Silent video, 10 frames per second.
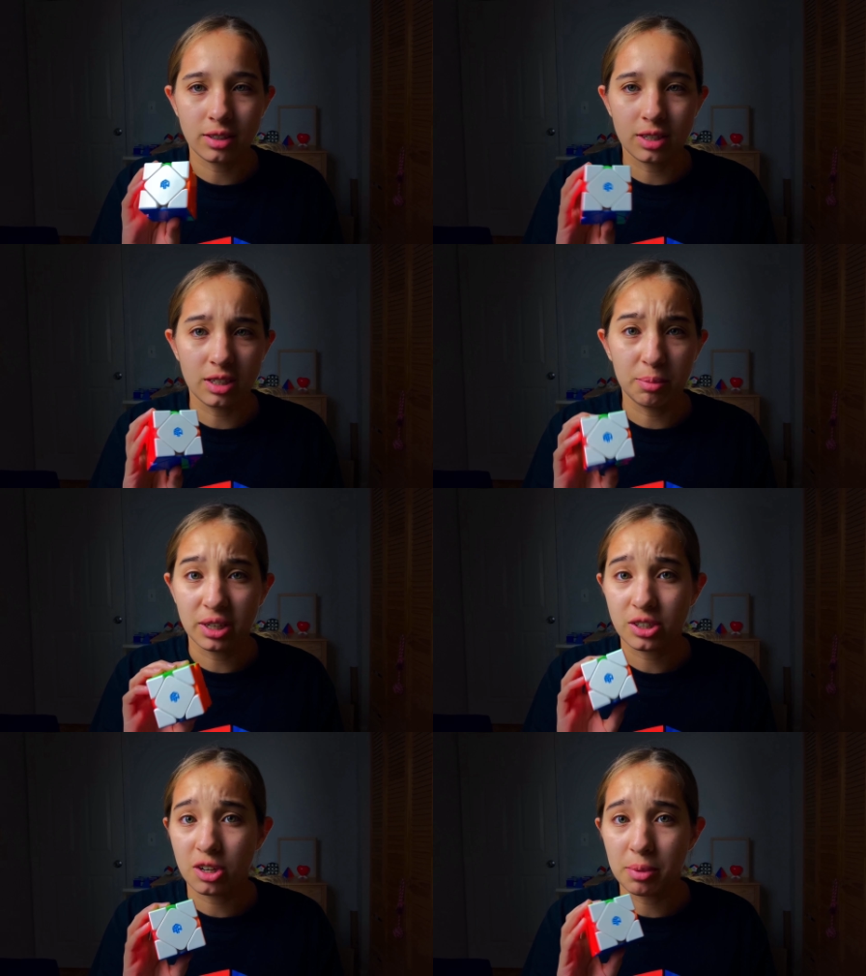is the
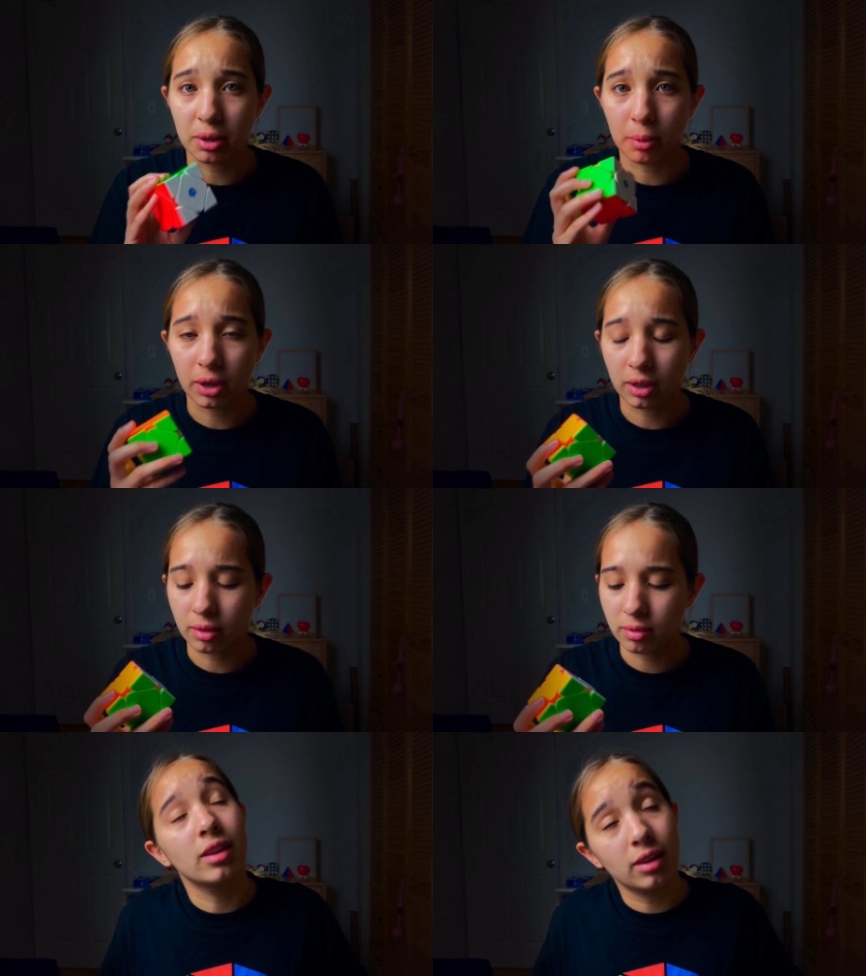best cube on the market.
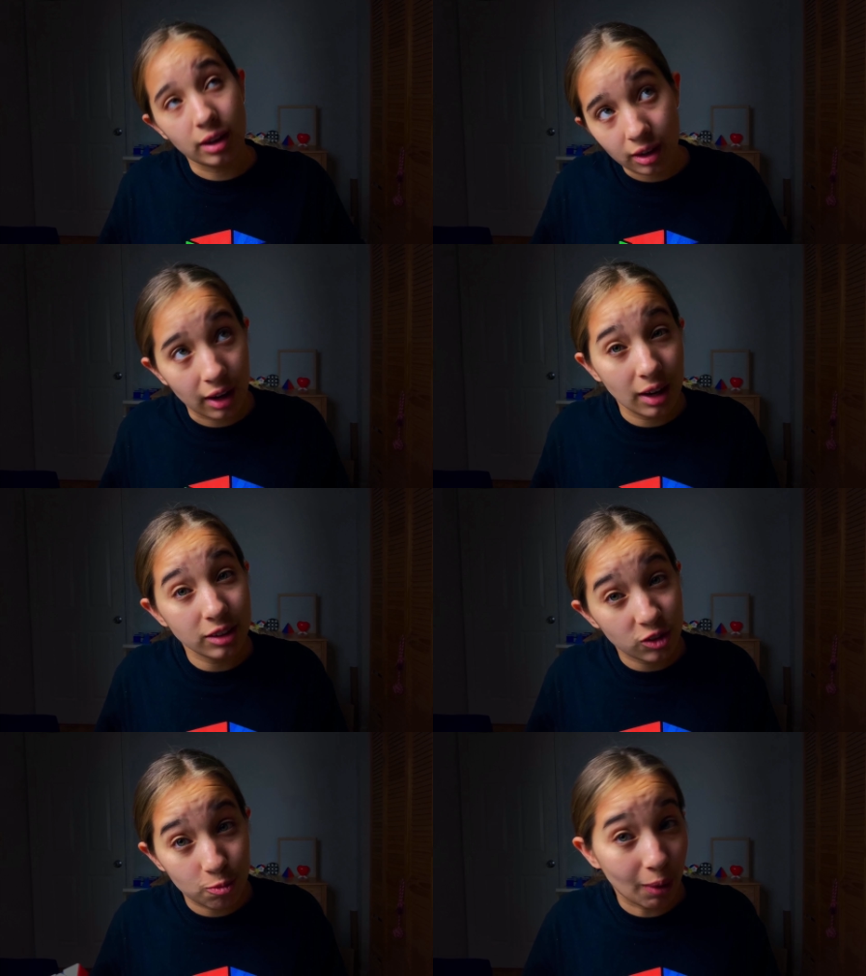The
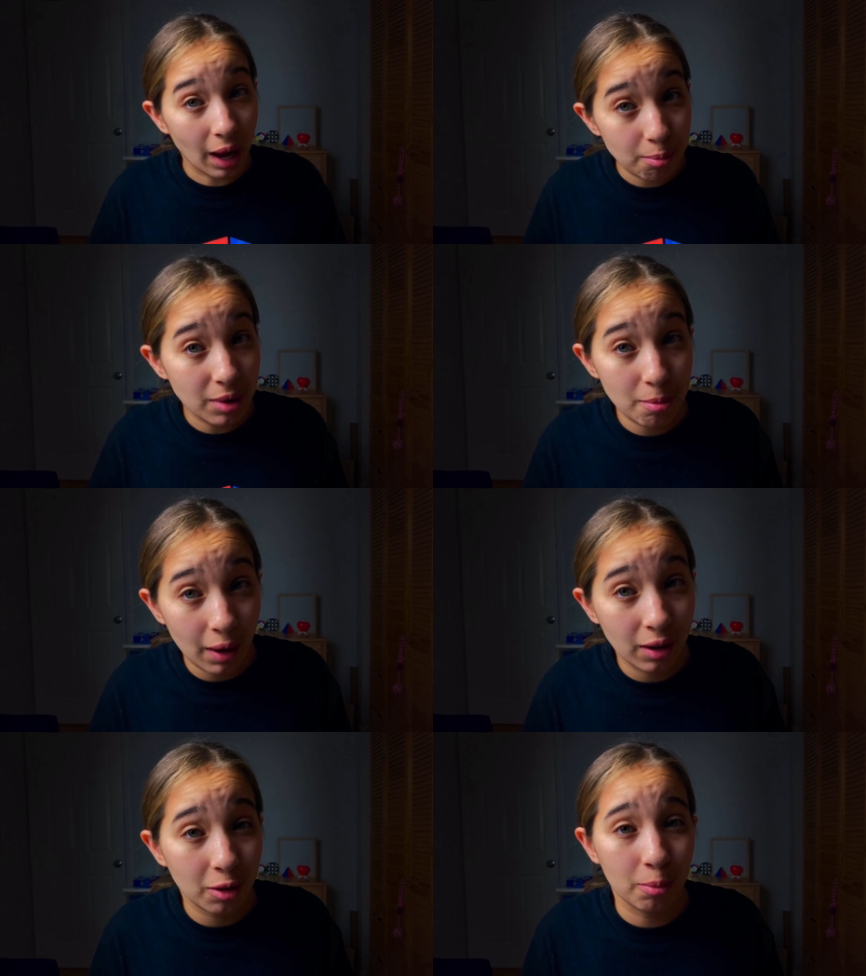enhanced might be
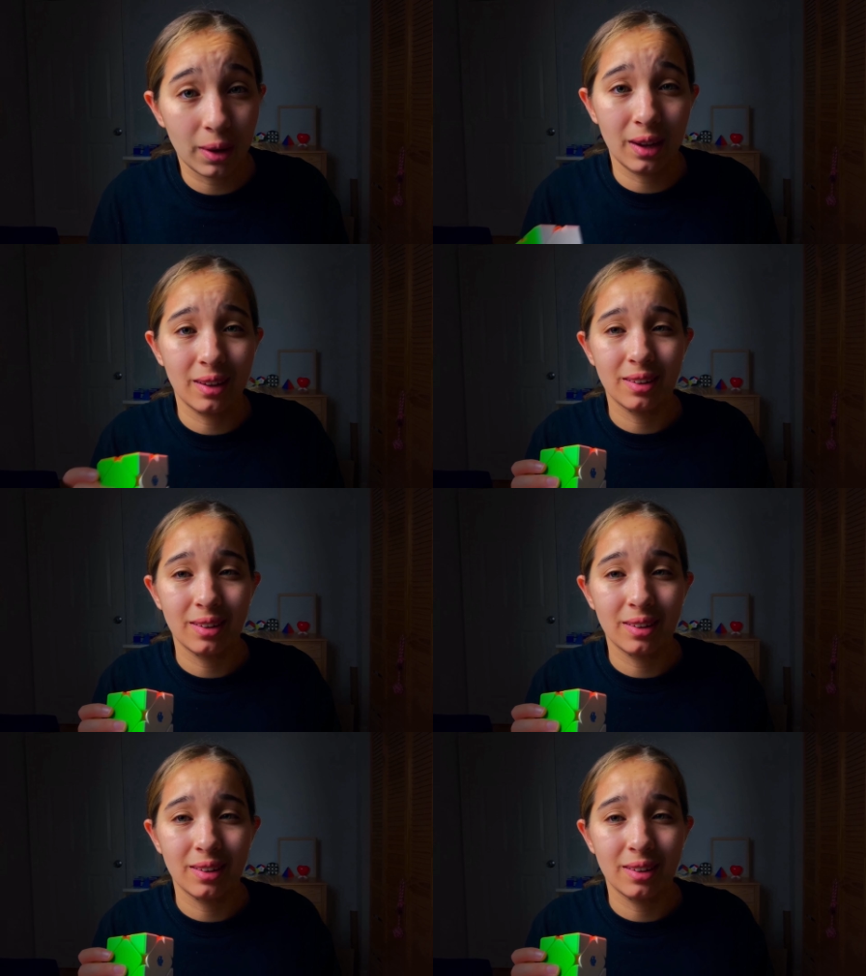better, but